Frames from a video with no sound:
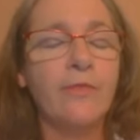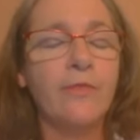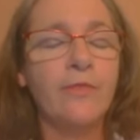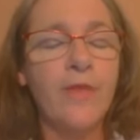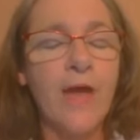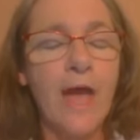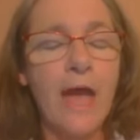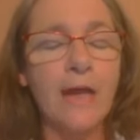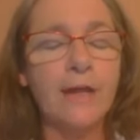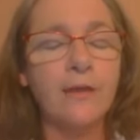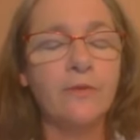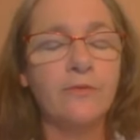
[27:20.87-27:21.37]

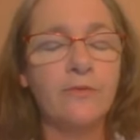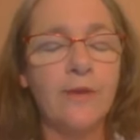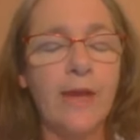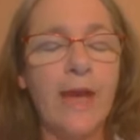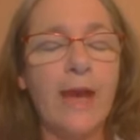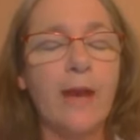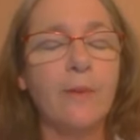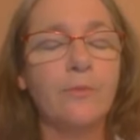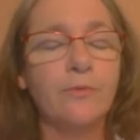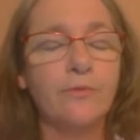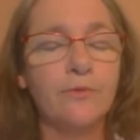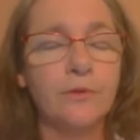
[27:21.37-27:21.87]
that is
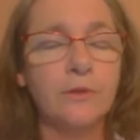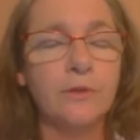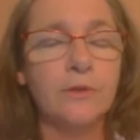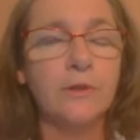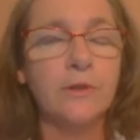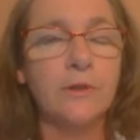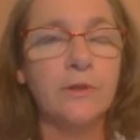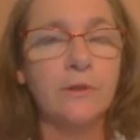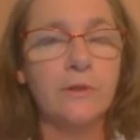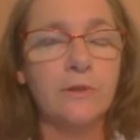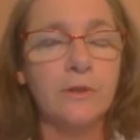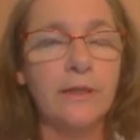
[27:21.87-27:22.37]

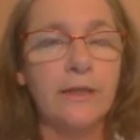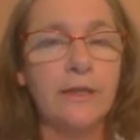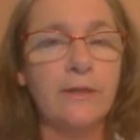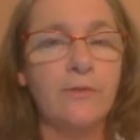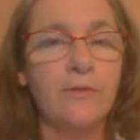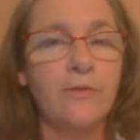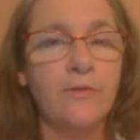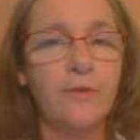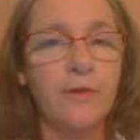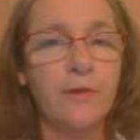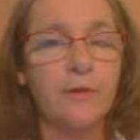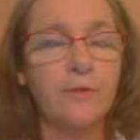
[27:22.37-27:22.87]
absolutely
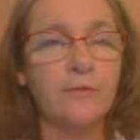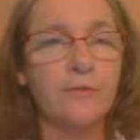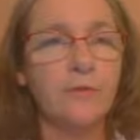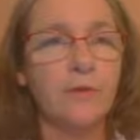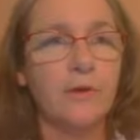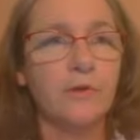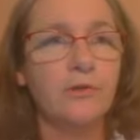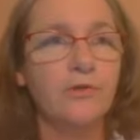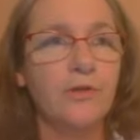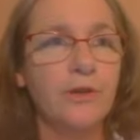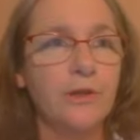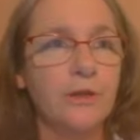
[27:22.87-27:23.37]
this
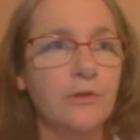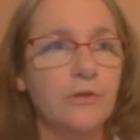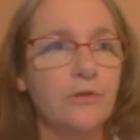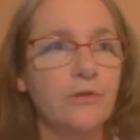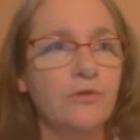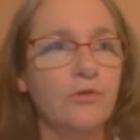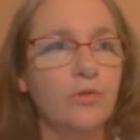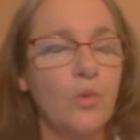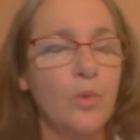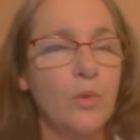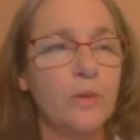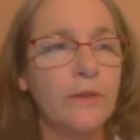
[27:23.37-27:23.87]
Agenda
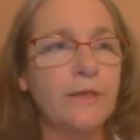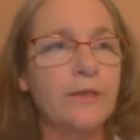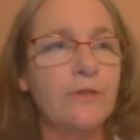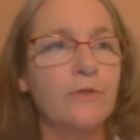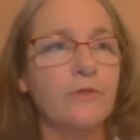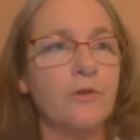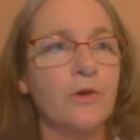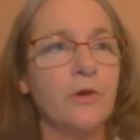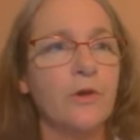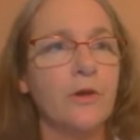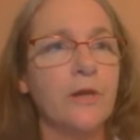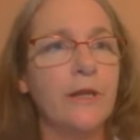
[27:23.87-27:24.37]

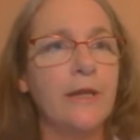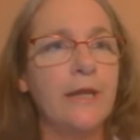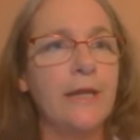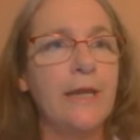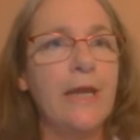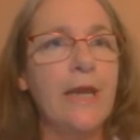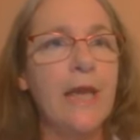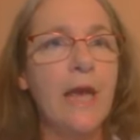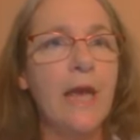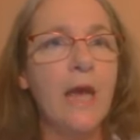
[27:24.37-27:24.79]
2030